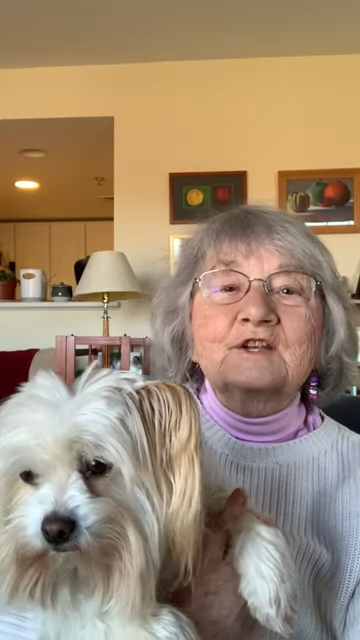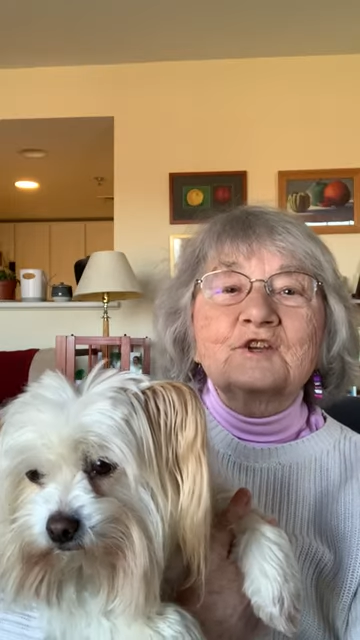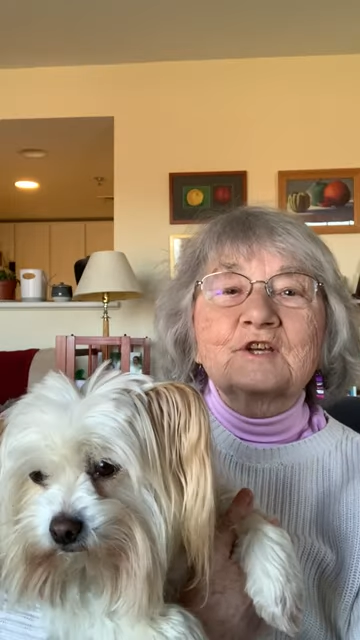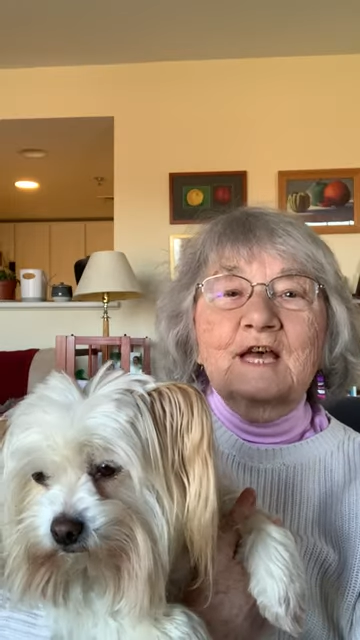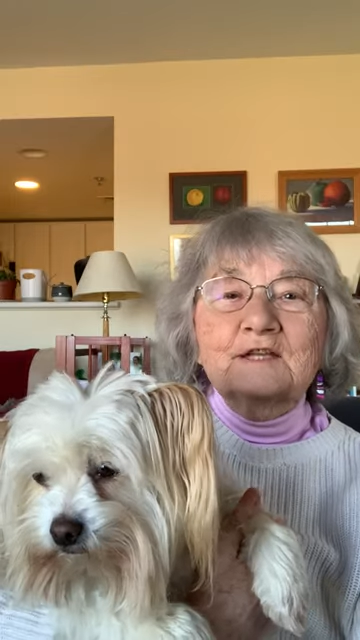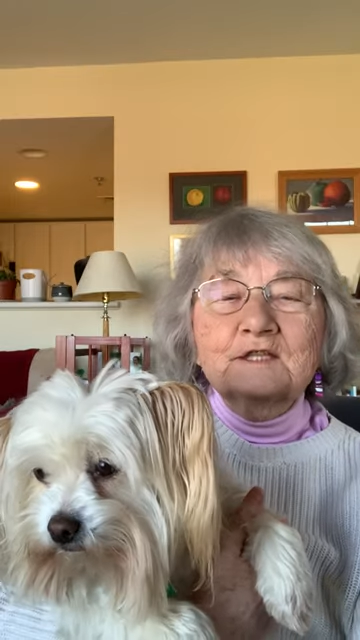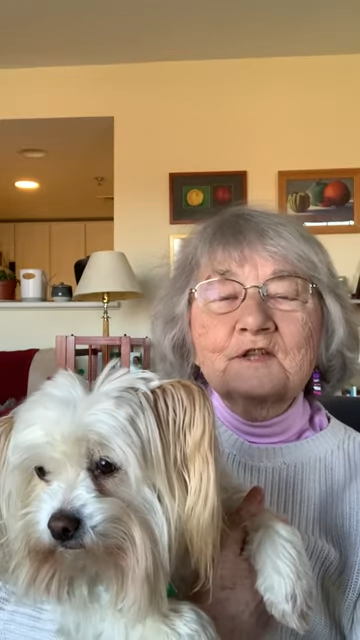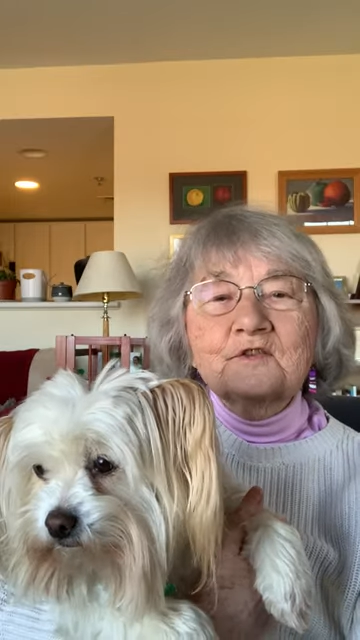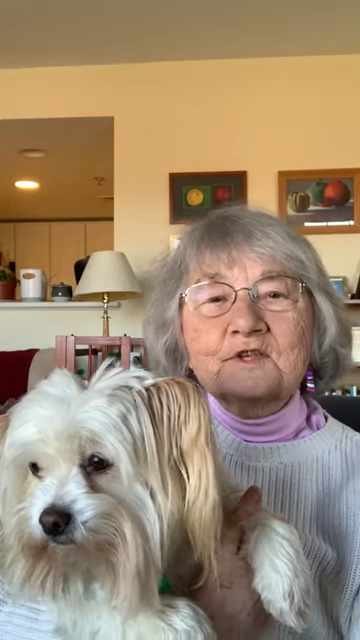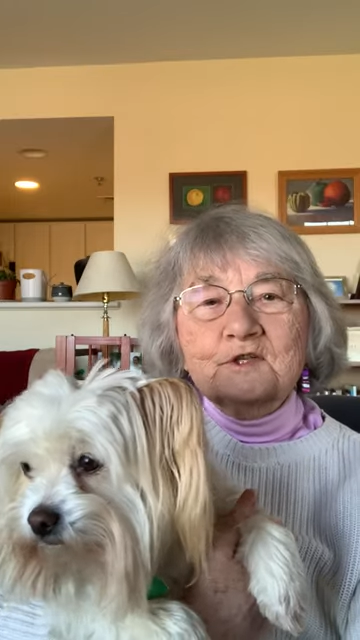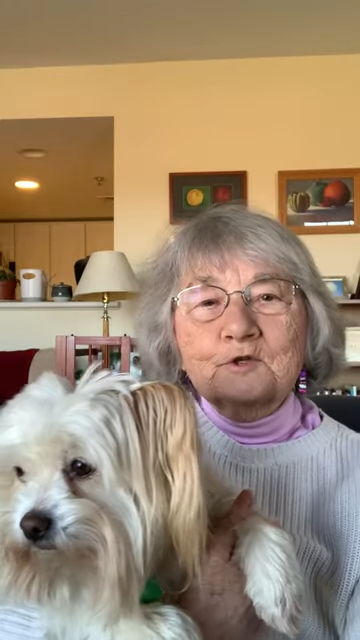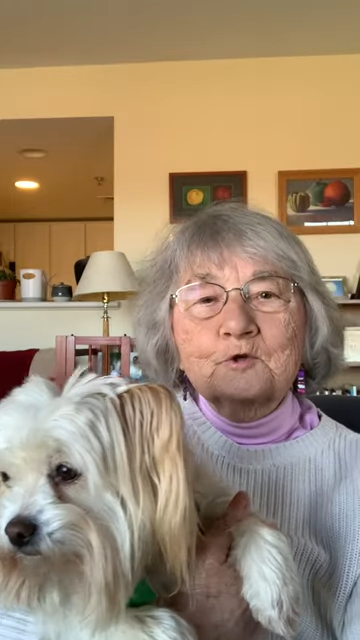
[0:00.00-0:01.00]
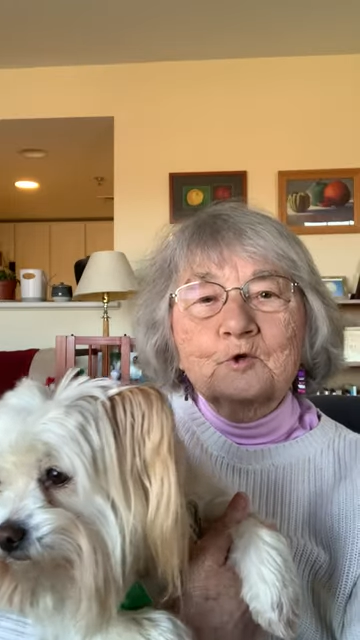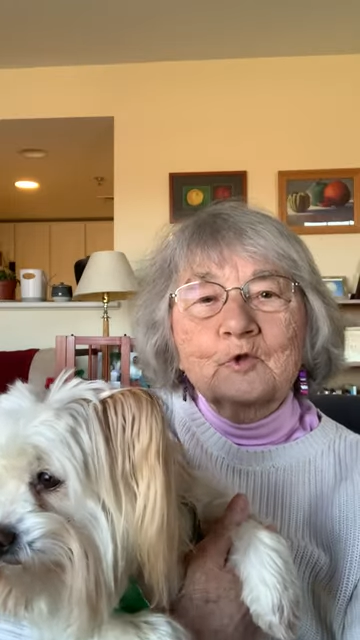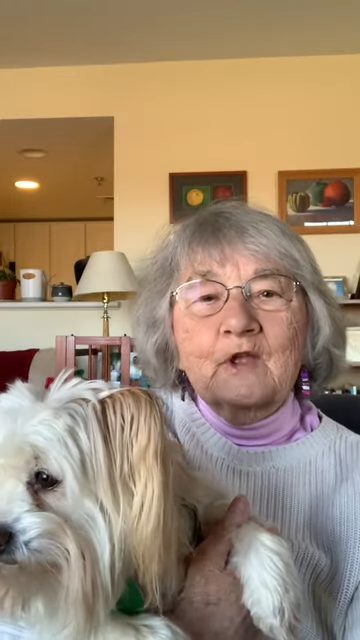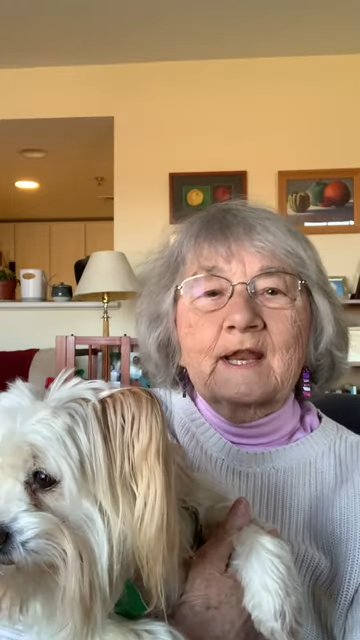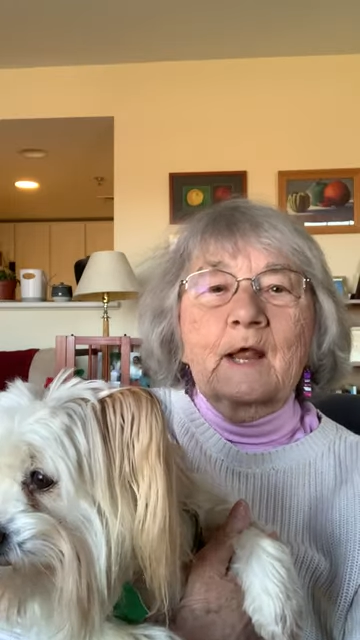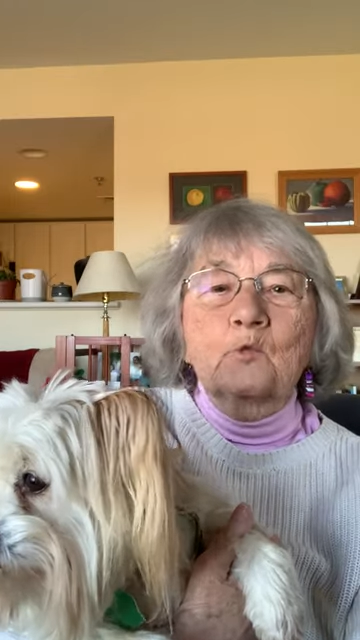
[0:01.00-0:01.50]
to get to the school
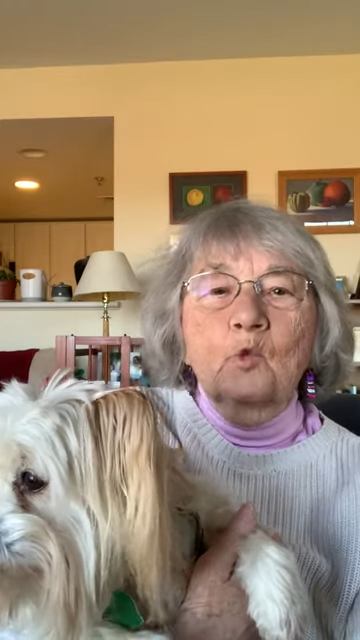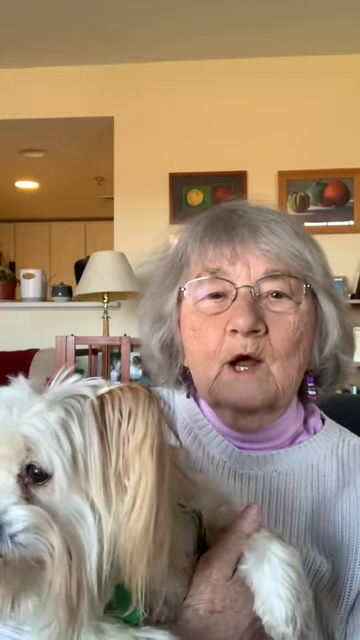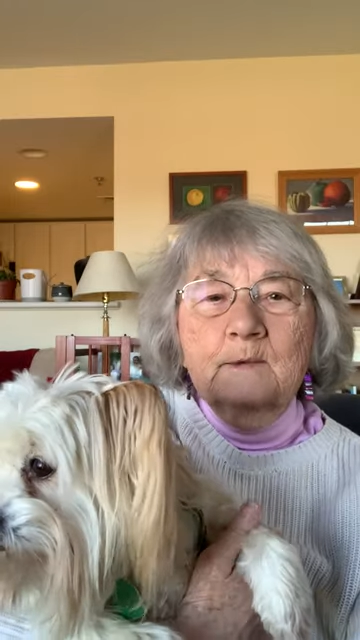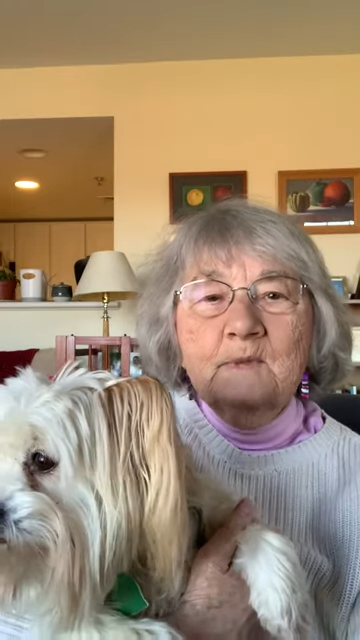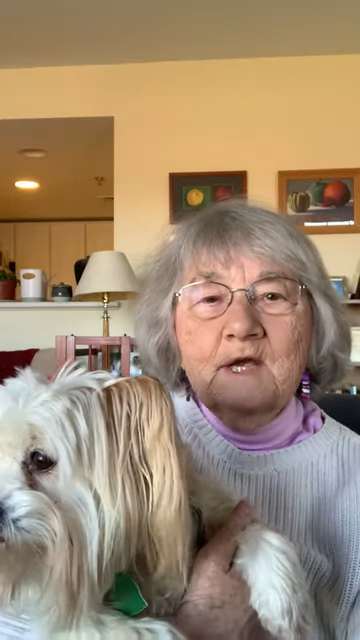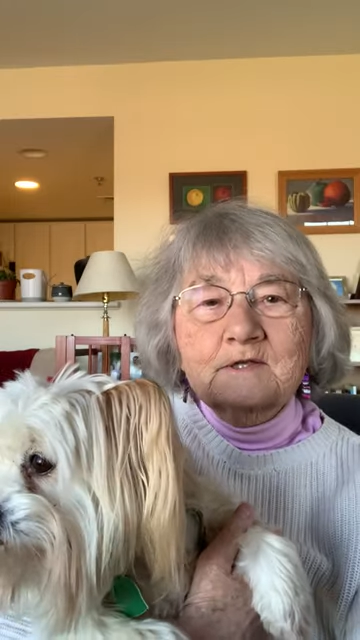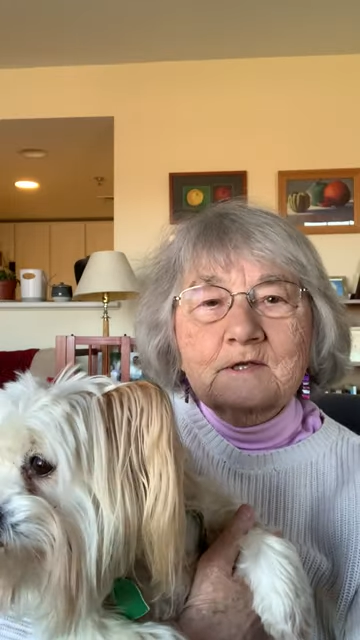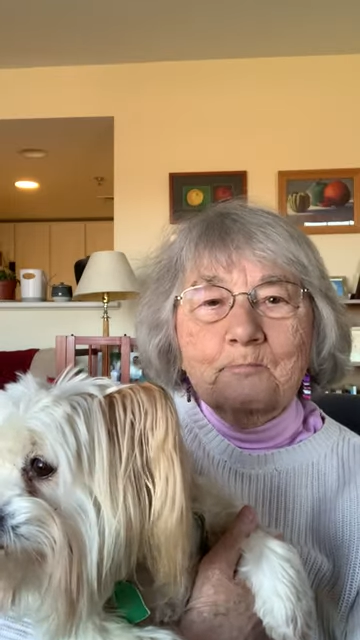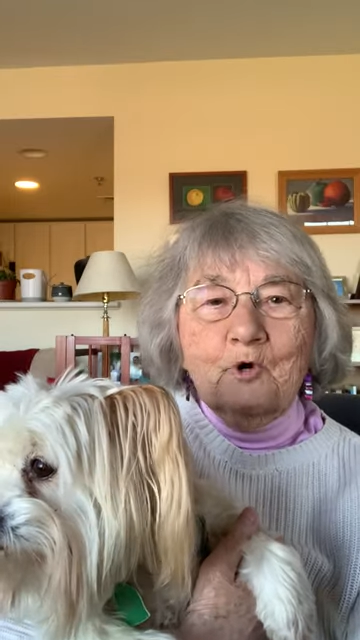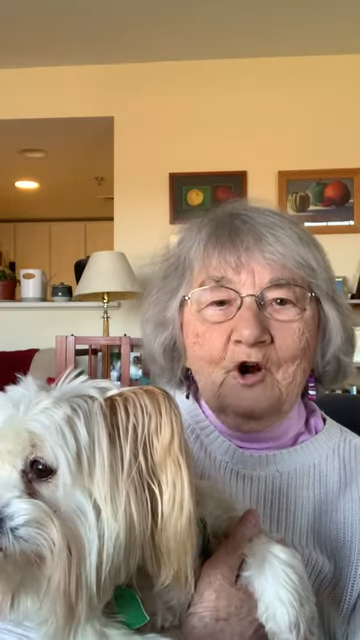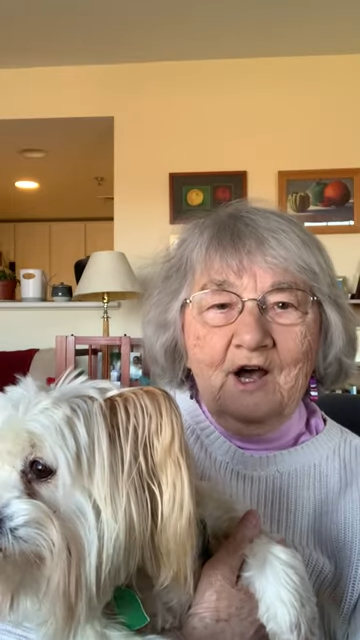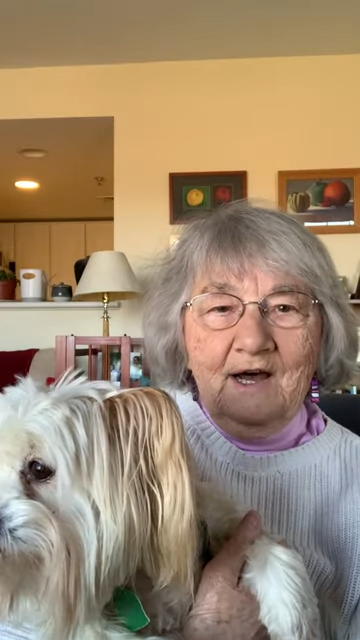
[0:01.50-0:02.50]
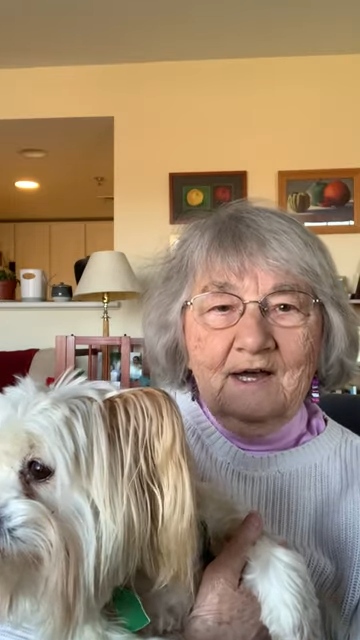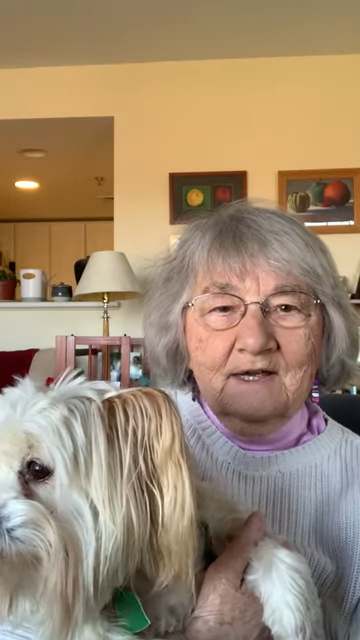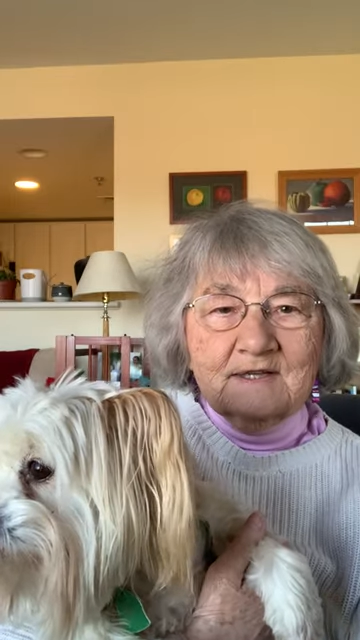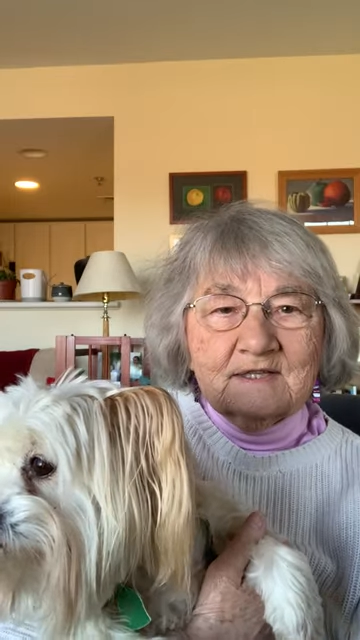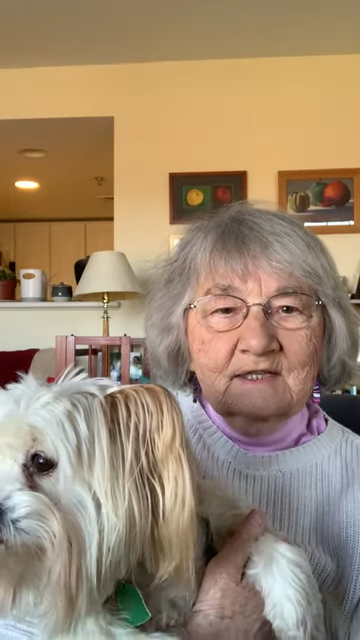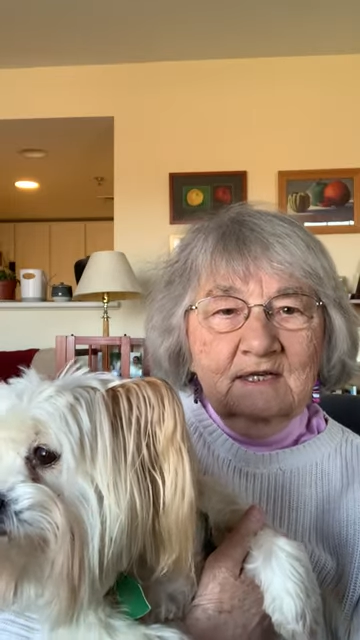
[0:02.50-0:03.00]
that had won me as a
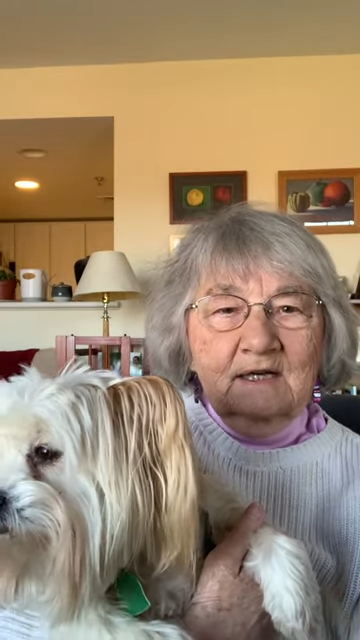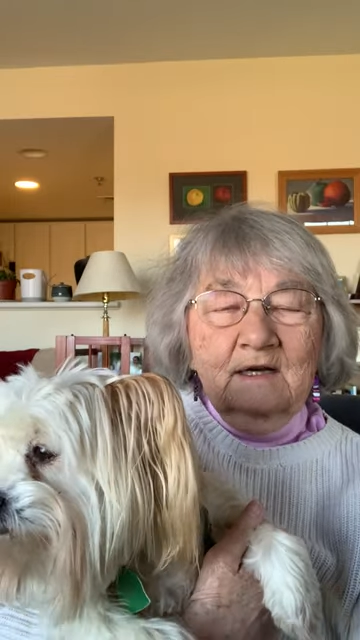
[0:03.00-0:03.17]
prize.